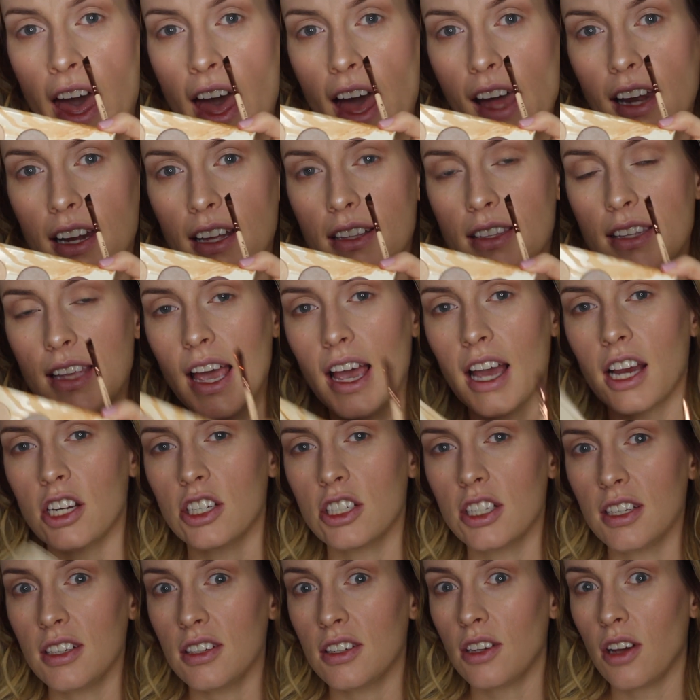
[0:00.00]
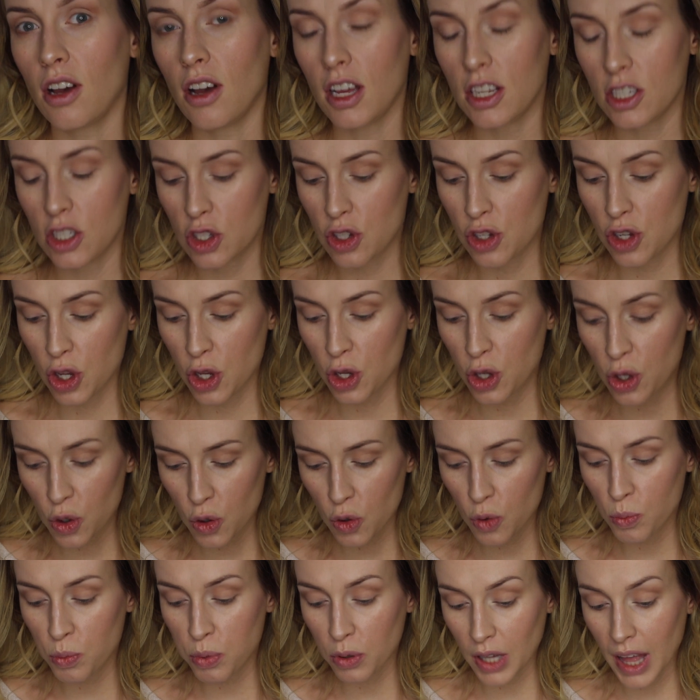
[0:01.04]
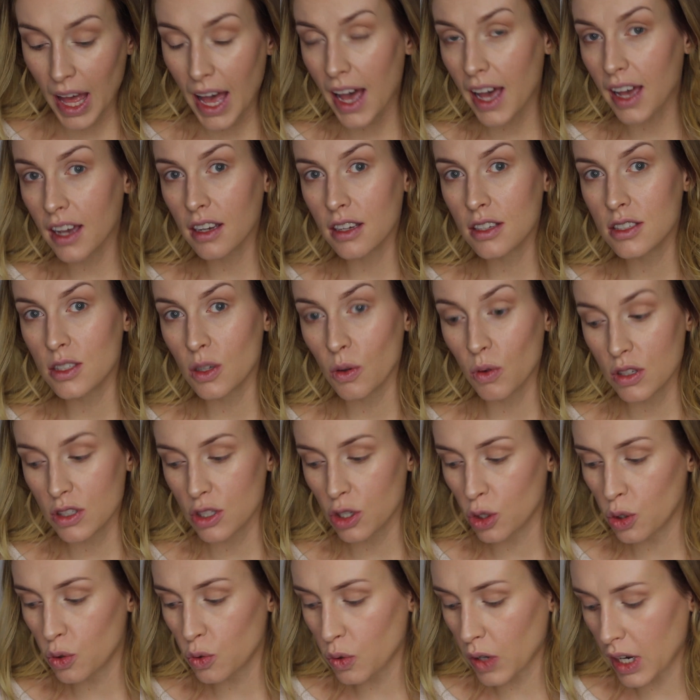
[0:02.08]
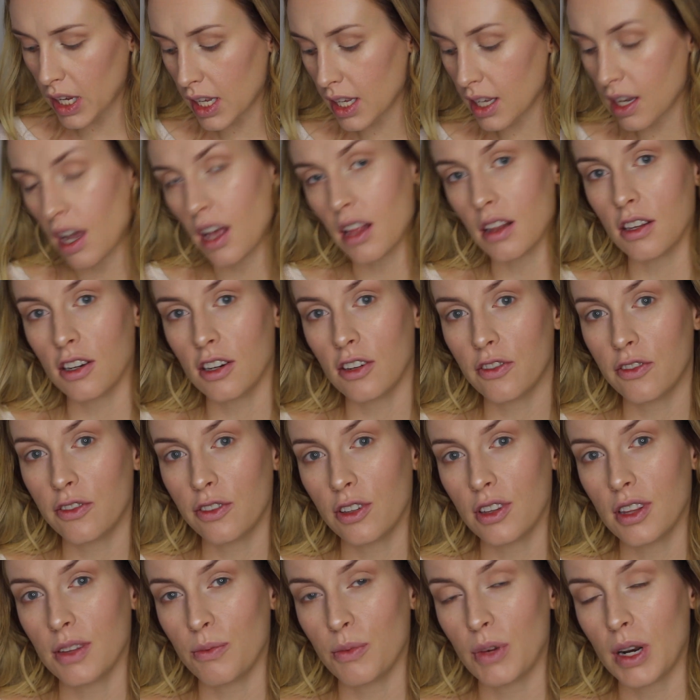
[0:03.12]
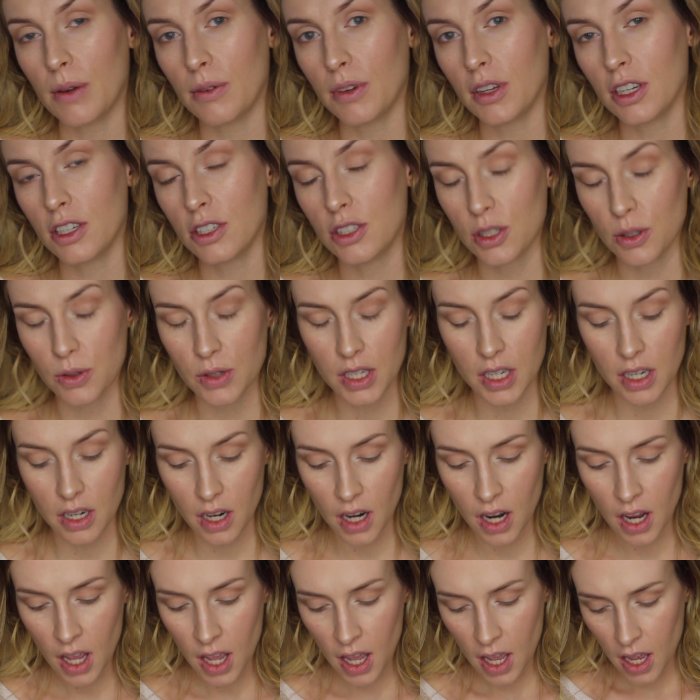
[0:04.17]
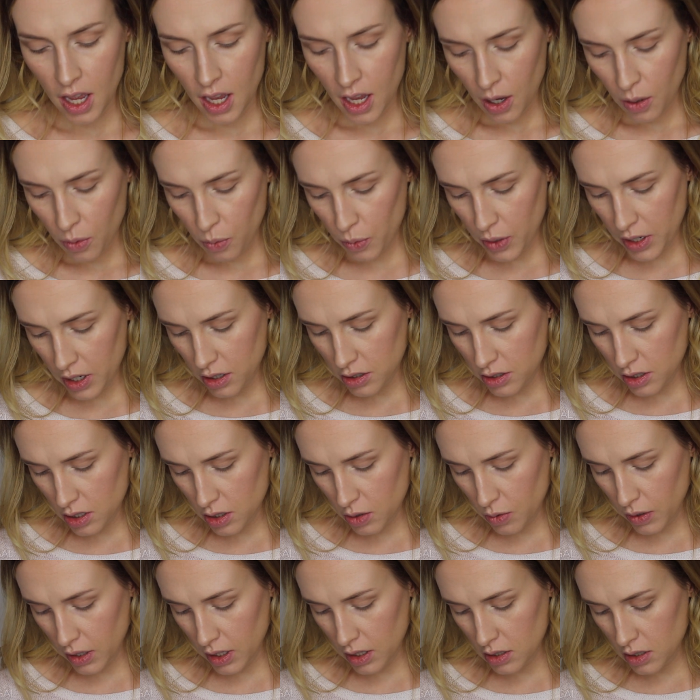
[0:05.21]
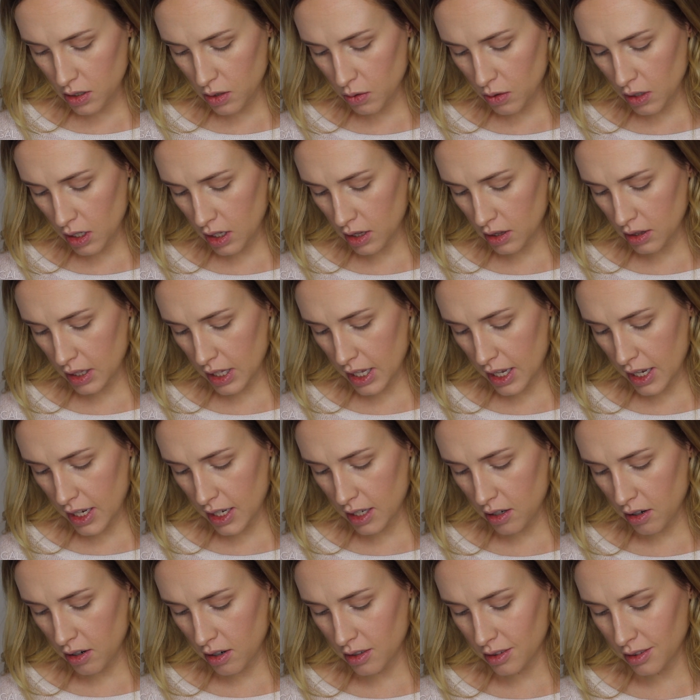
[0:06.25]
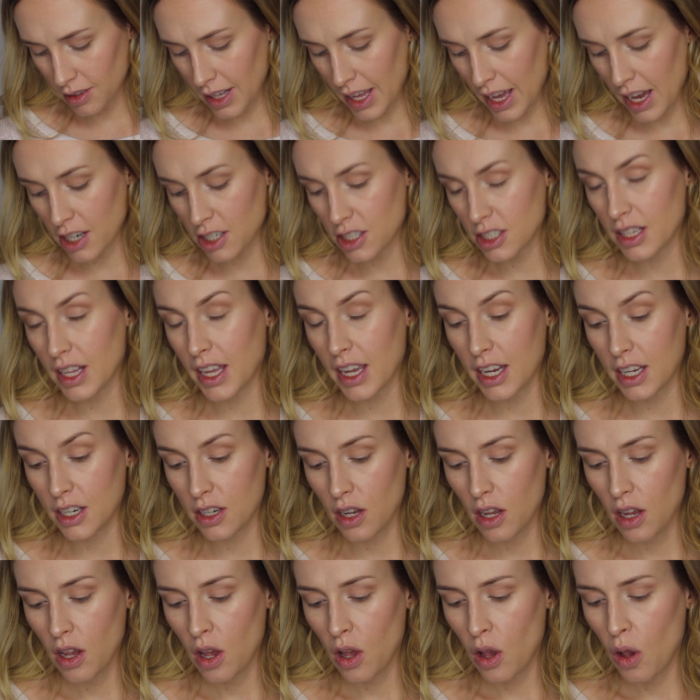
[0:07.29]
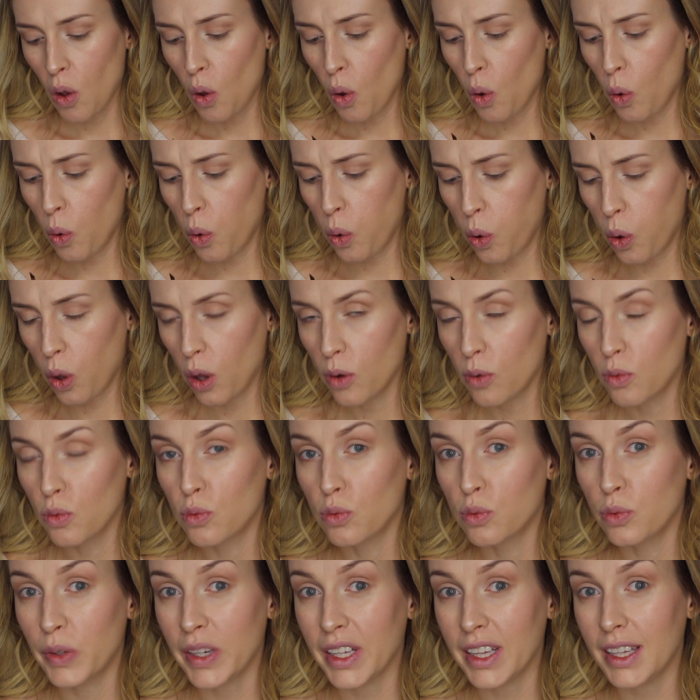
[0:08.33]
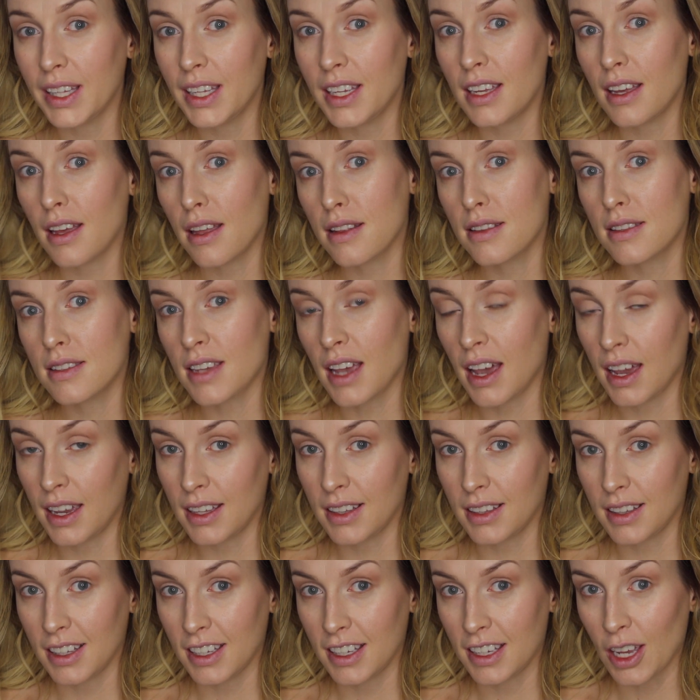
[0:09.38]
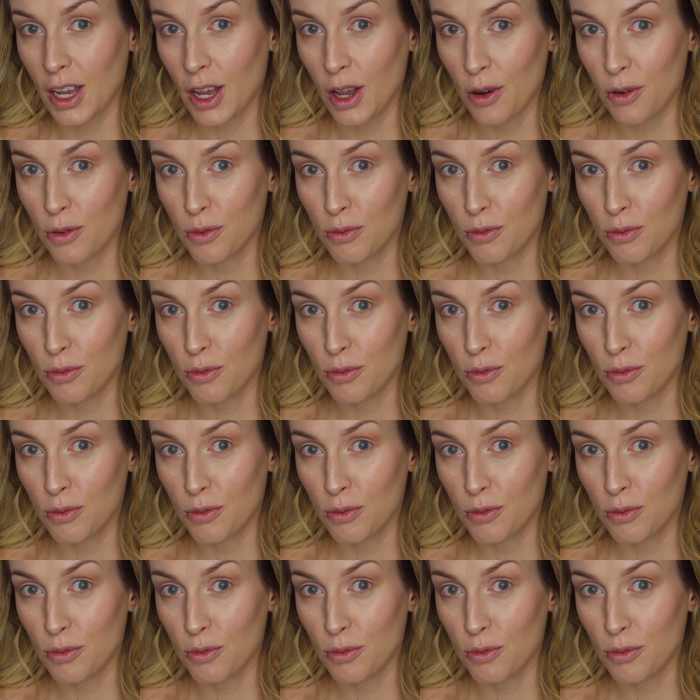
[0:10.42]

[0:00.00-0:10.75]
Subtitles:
And it's actually not too black, so it's a great color for what I'm going to do here. We are just going to align our lash line really tightly.